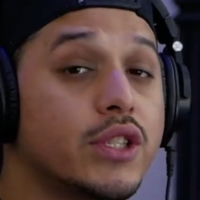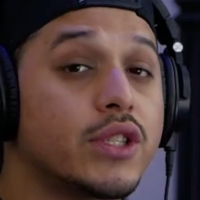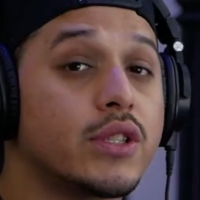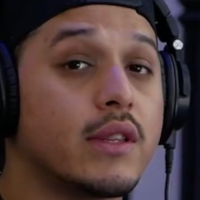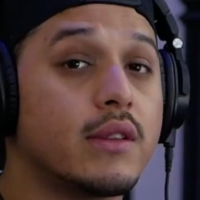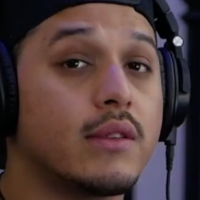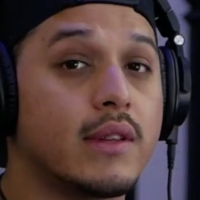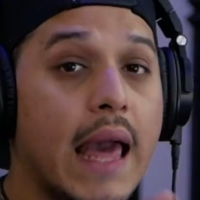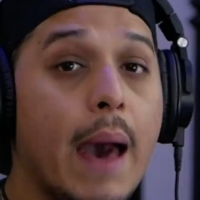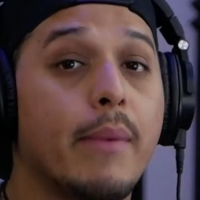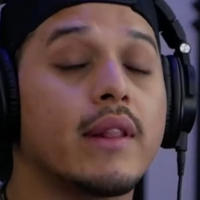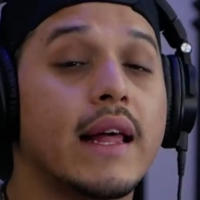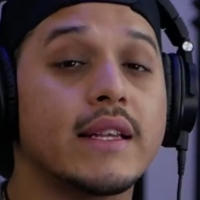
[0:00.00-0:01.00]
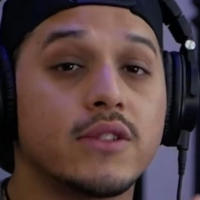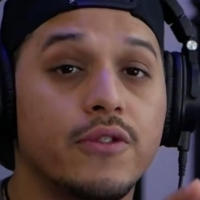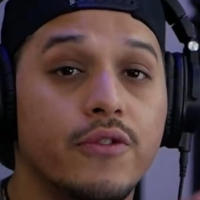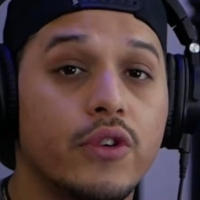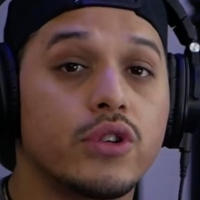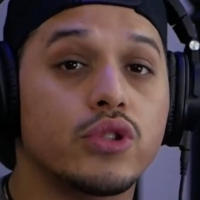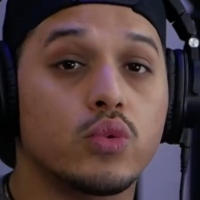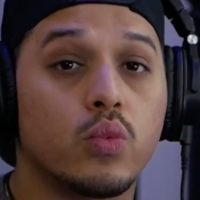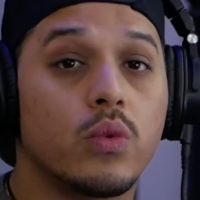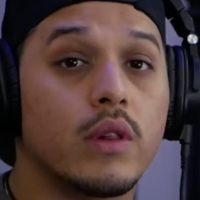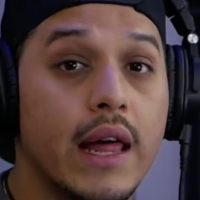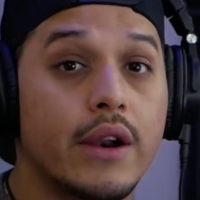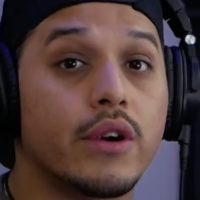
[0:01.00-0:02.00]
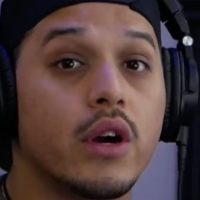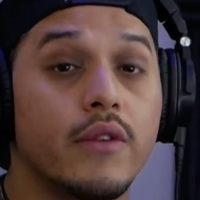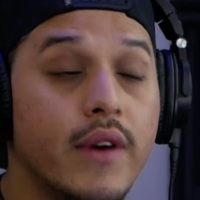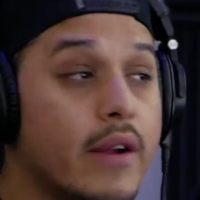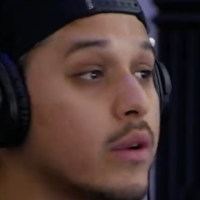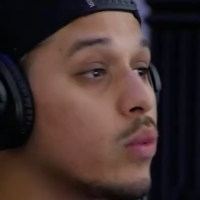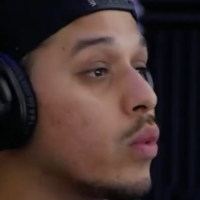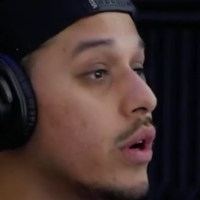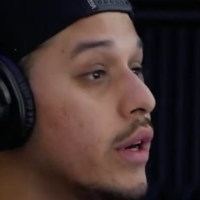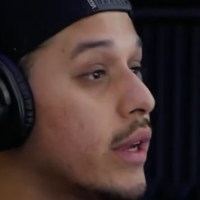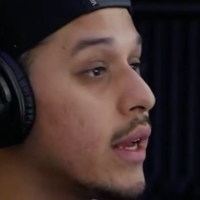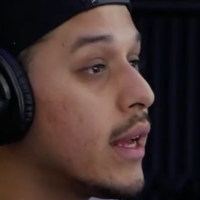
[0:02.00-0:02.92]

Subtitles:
just capitalize the first letter of every word.